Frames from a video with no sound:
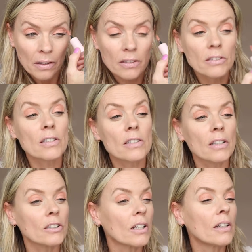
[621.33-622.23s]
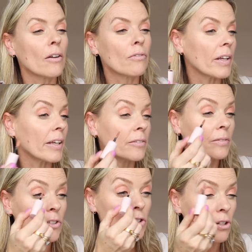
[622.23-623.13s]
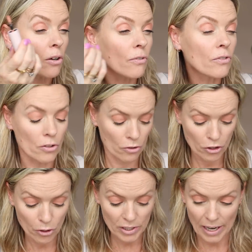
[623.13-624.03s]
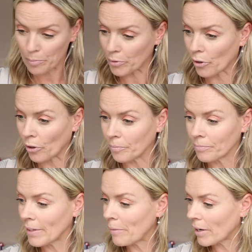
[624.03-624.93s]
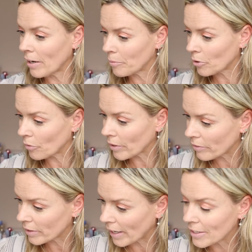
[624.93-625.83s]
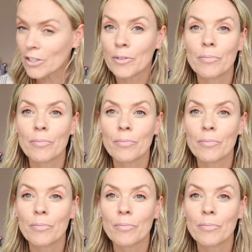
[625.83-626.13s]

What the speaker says: It's just such a lovely, soft, nudie apricot. There we are, I got there in the end.